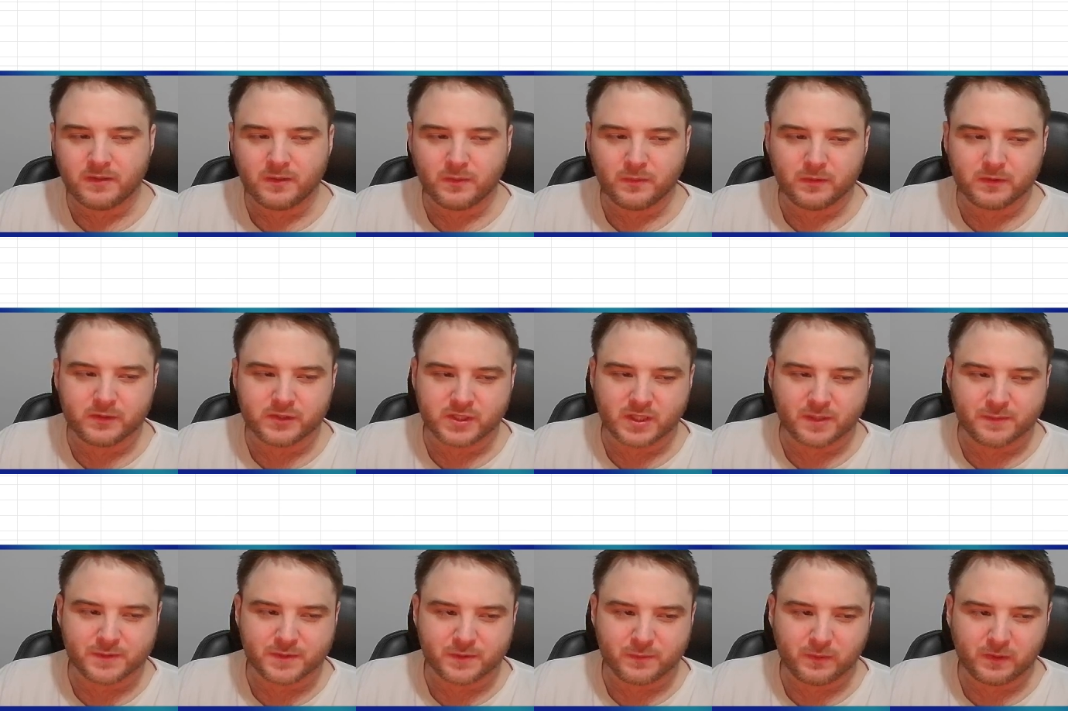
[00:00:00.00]

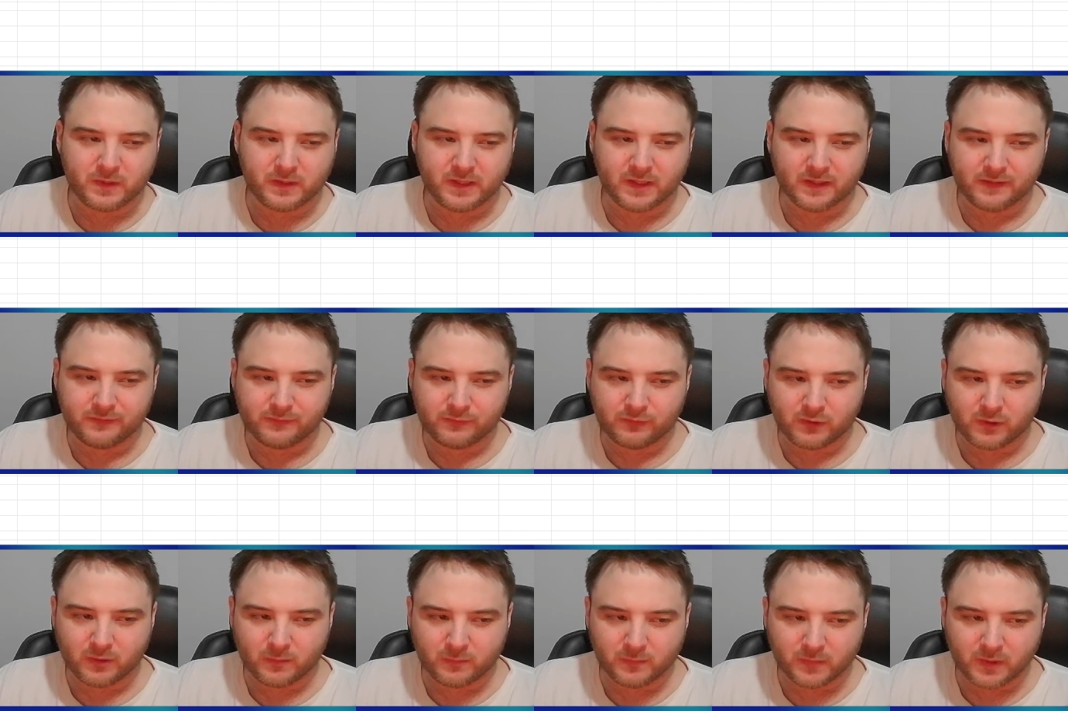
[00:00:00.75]
gems you will get
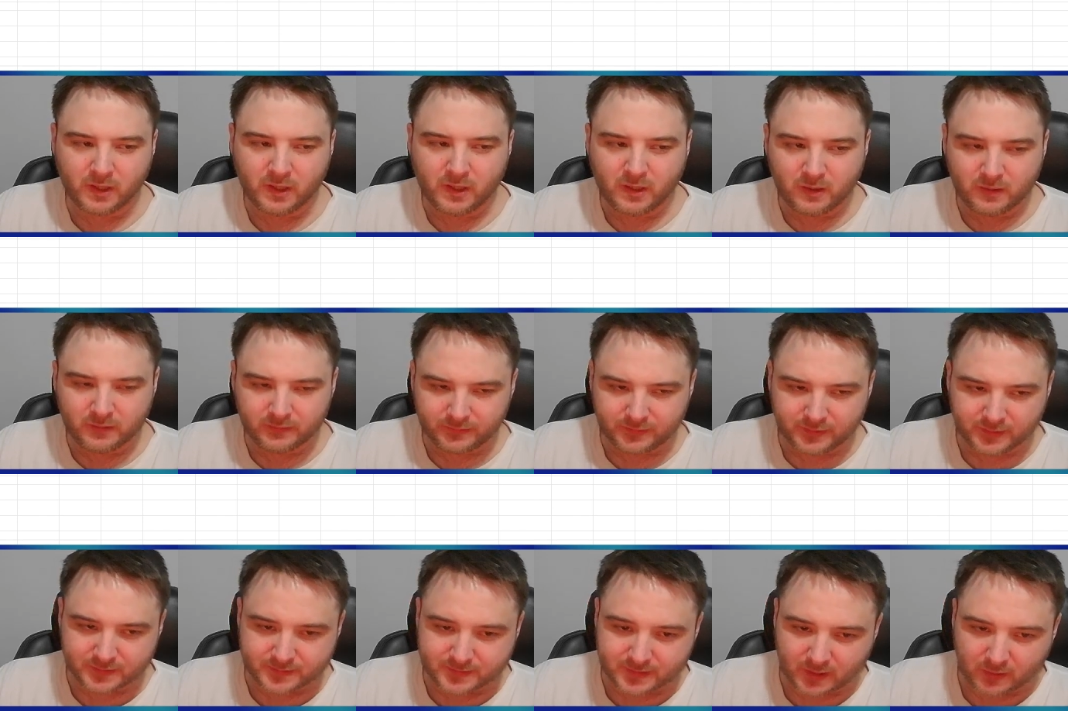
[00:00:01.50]
from
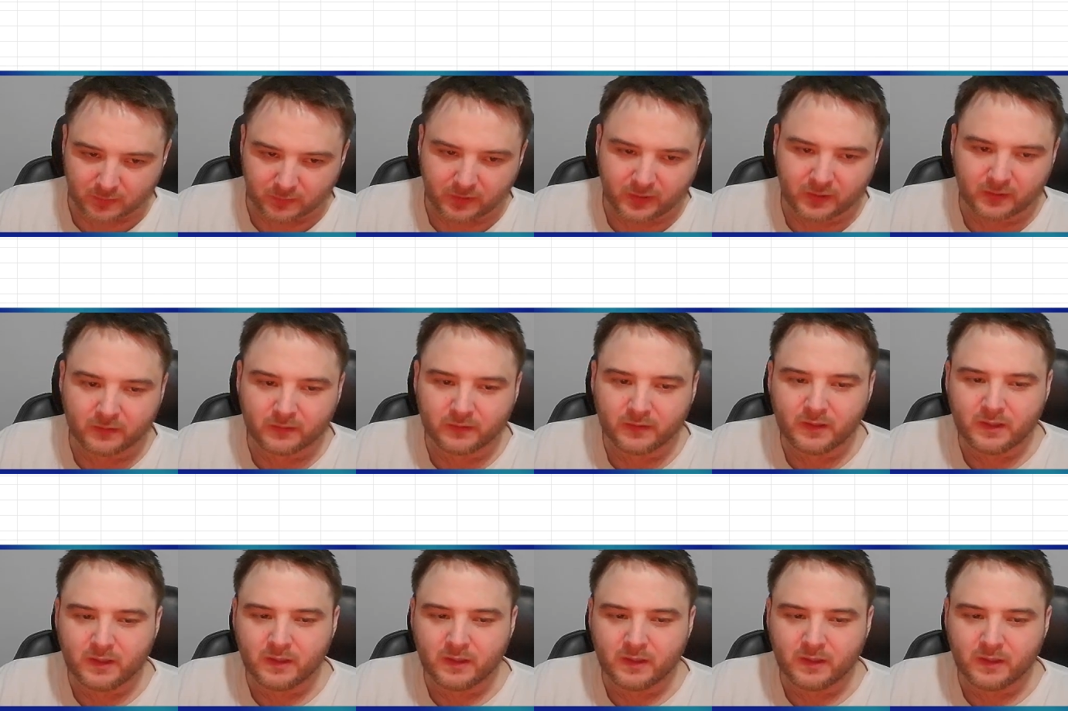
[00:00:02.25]
this area.